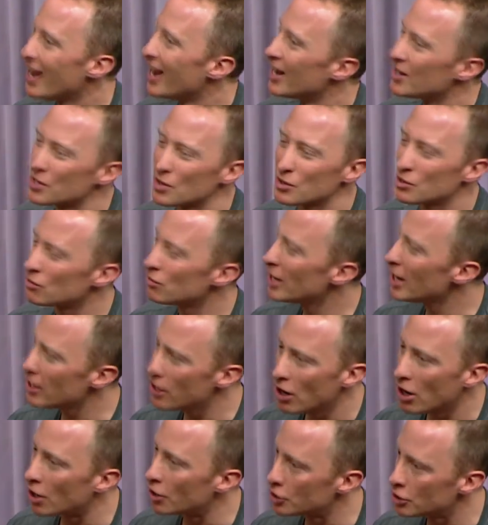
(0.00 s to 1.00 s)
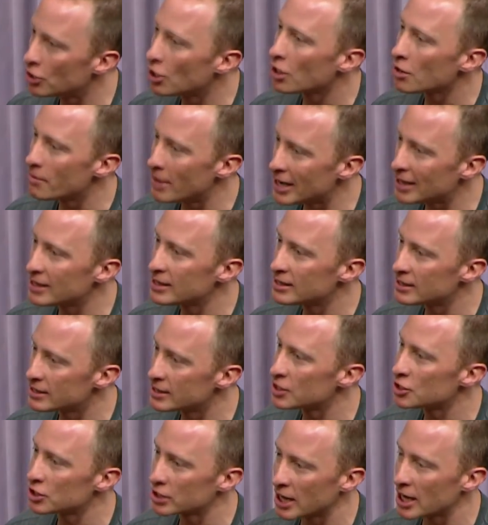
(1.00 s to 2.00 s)
And so it's really hard. You've got to make these
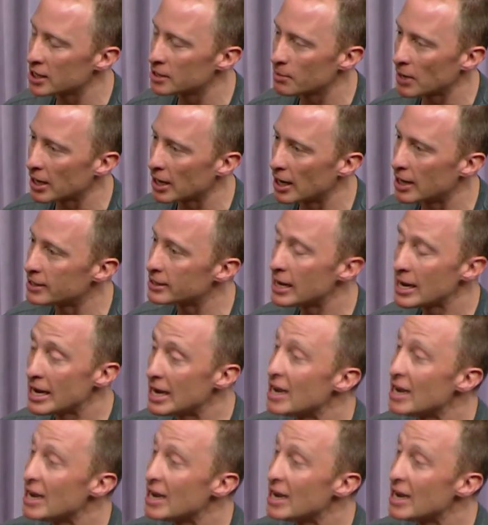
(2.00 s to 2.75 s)
decisions case by case.